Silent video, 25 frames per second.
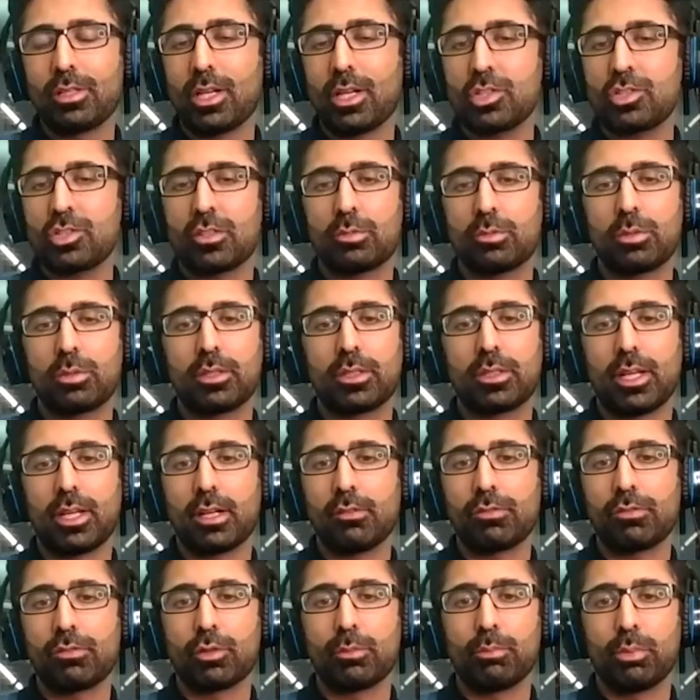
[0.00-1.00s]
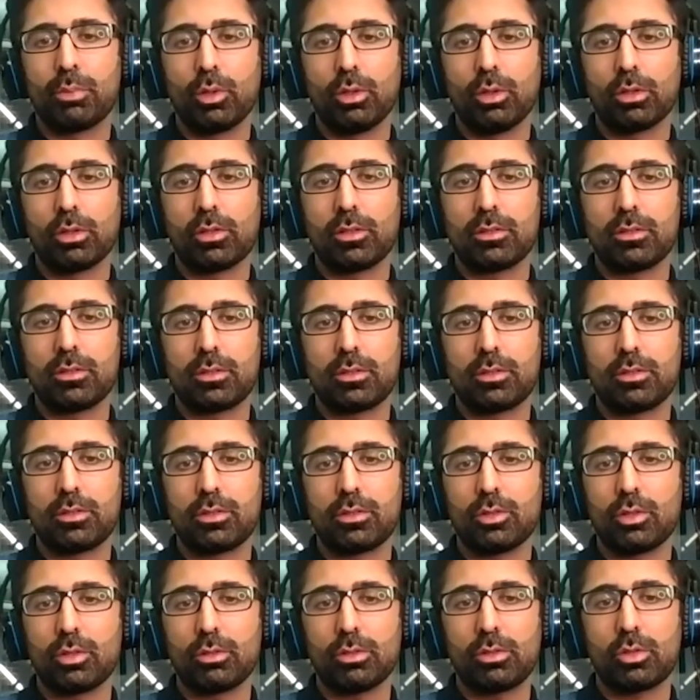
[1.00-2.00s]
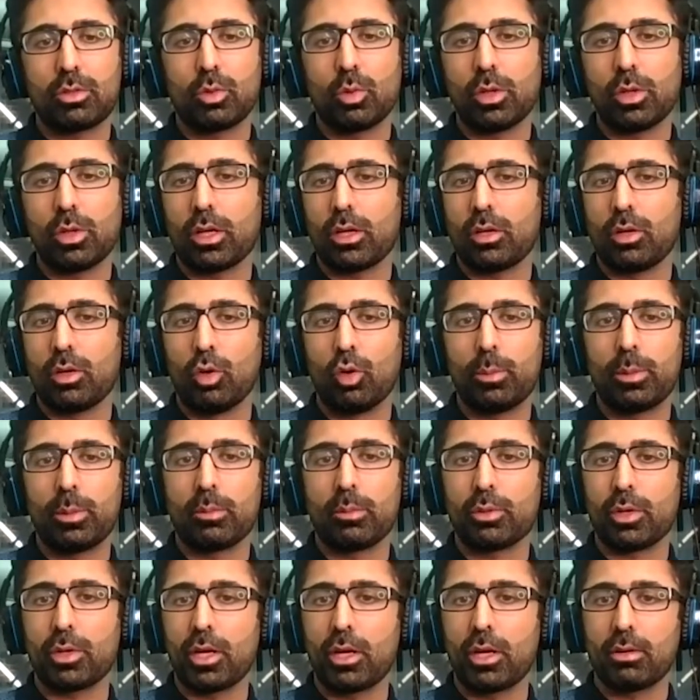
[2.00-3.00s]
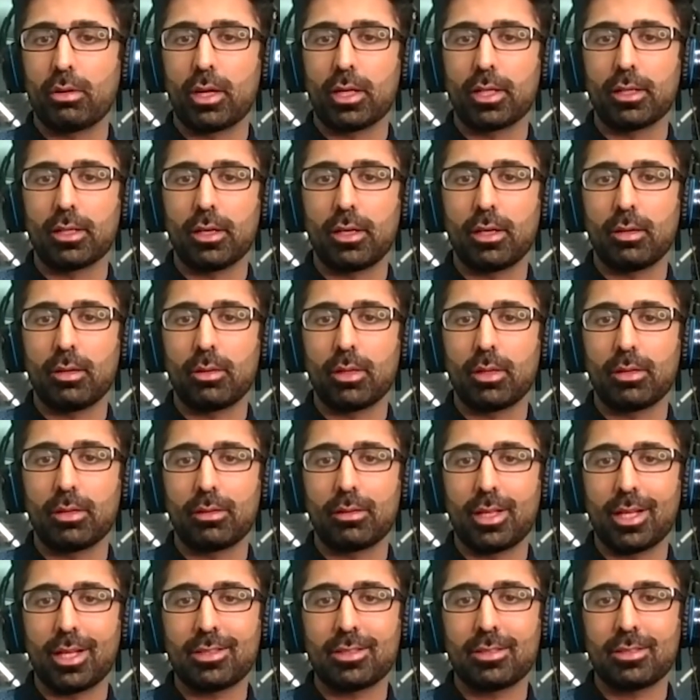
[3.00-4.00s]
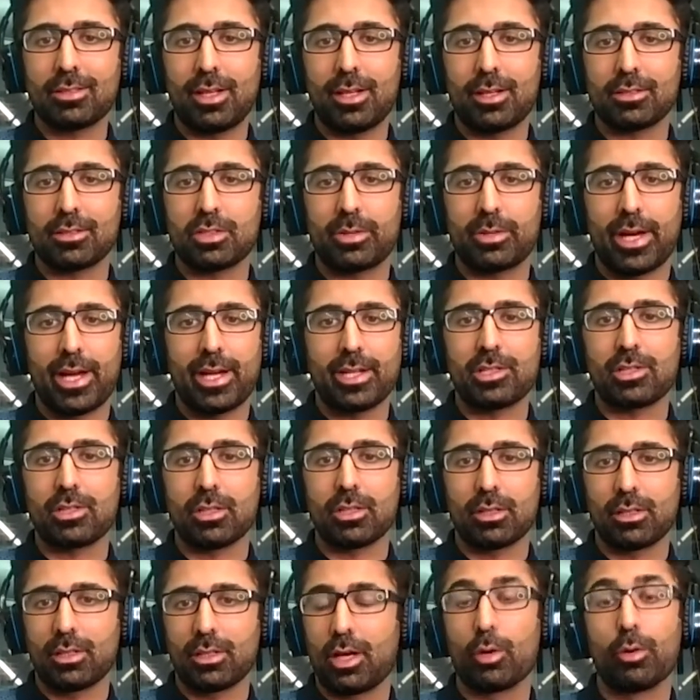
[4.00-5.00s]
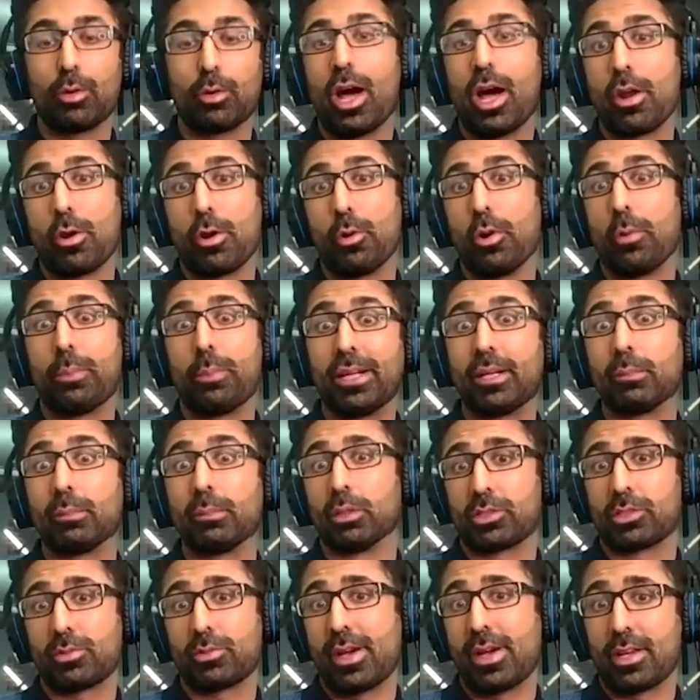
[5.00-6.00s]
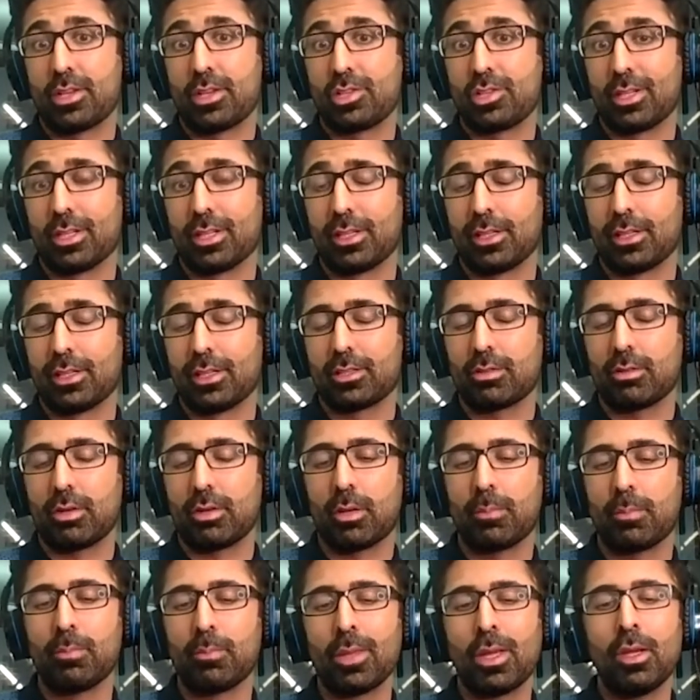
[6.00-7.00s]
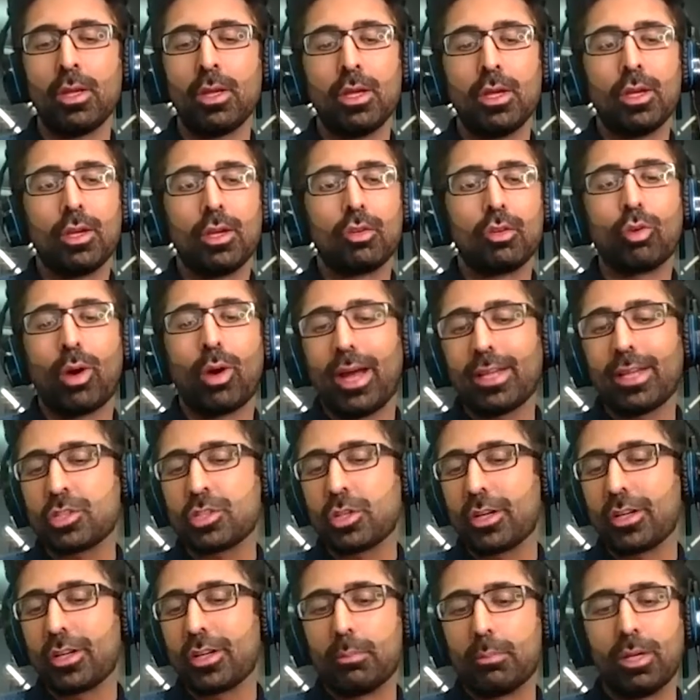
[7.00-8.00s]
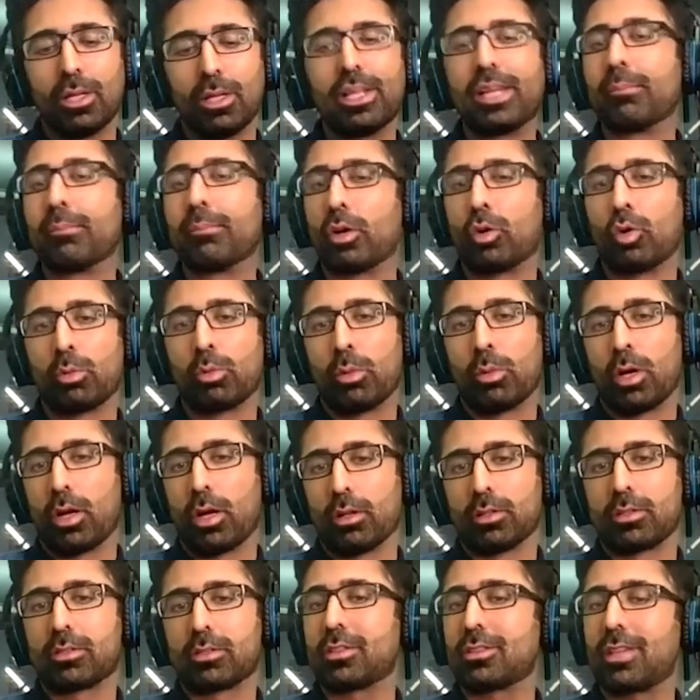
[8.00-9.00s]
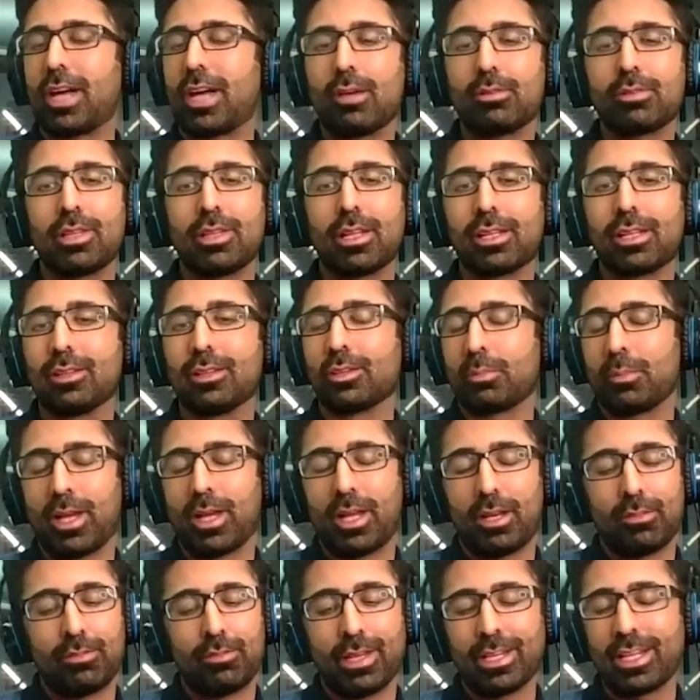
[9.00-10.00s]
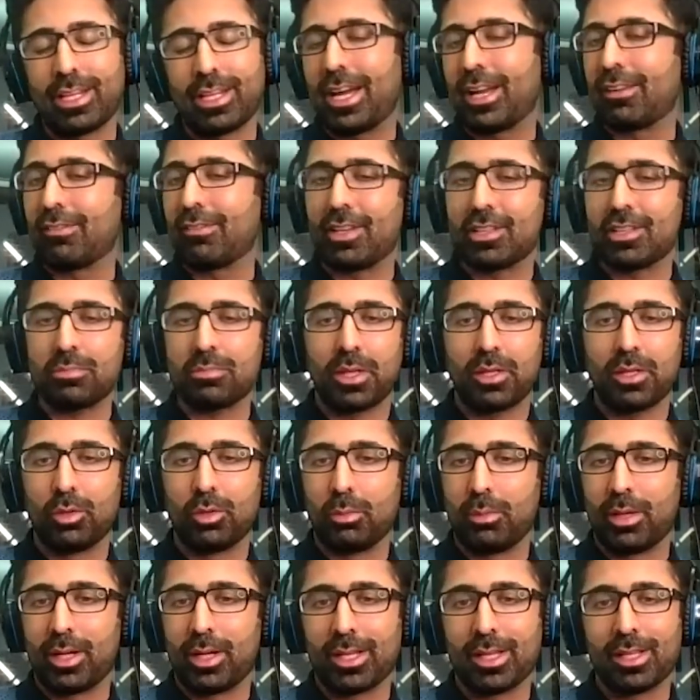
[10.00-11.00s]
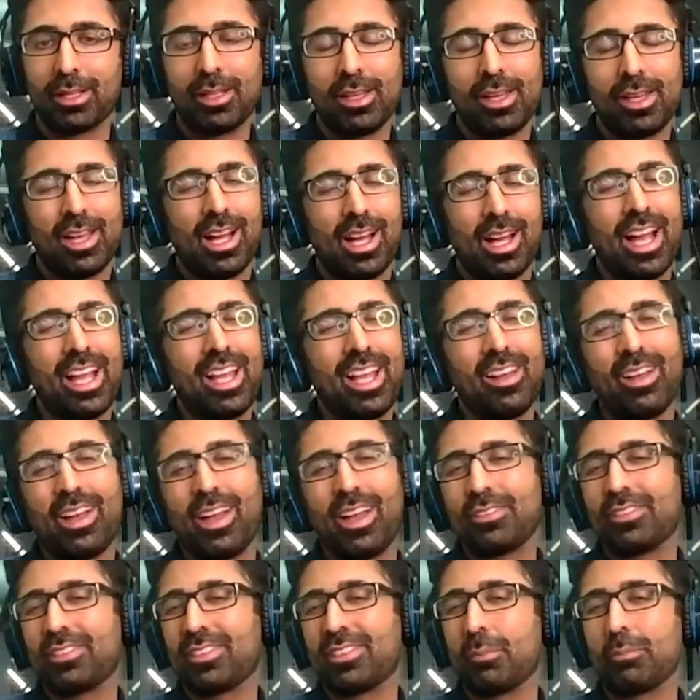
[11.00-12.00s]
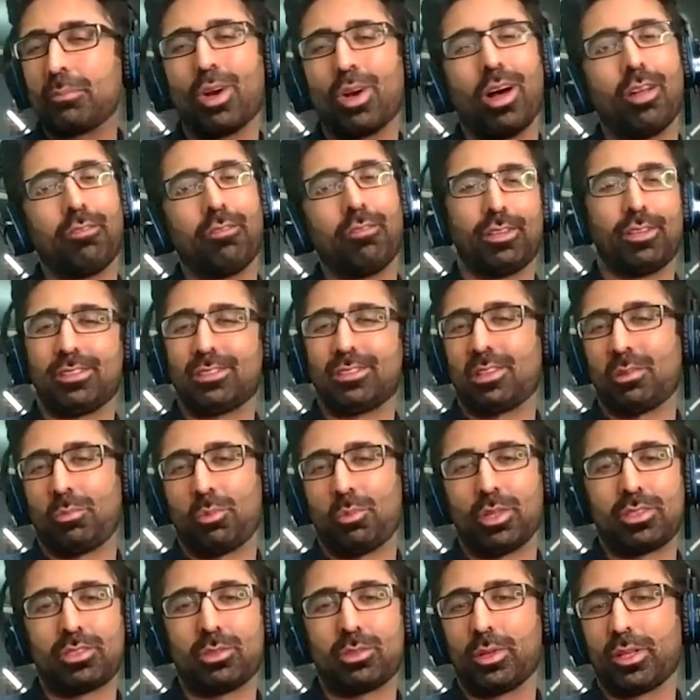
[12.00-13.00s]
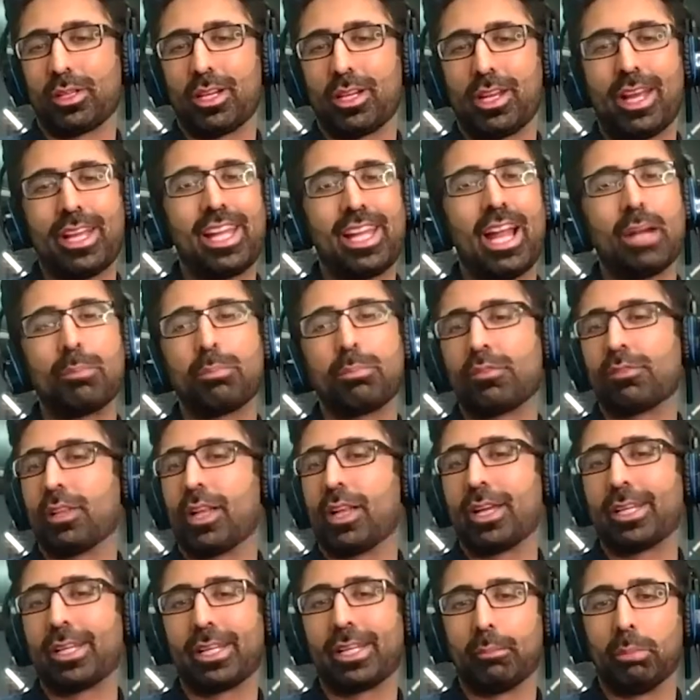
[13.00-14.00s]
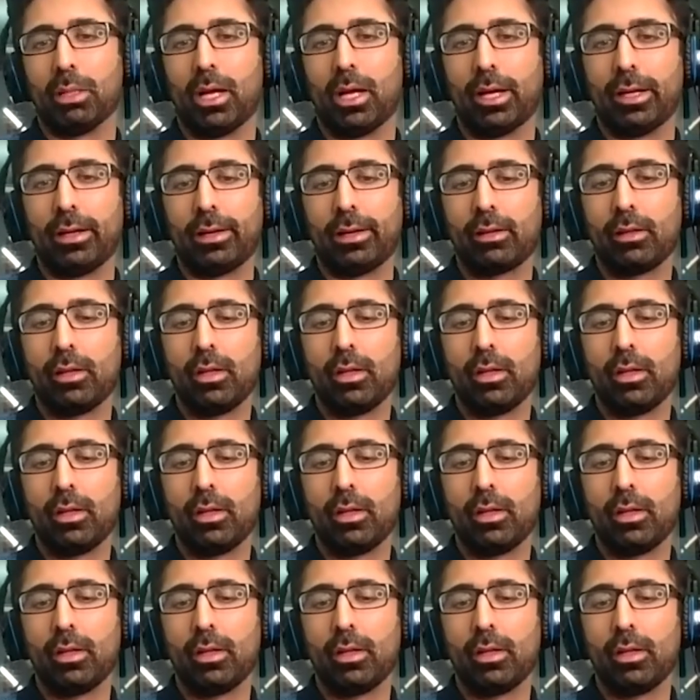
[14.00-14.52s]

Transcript: touch this with a 10 foot pole because you're going on a hope and prayer right now. And that's not a strategy, or not a repeatable strategy at least, right? So I started building my own models because I was like, look, man, if I got to invest my own money, I got to have some confidence on what's going on. I can't be flying in blind.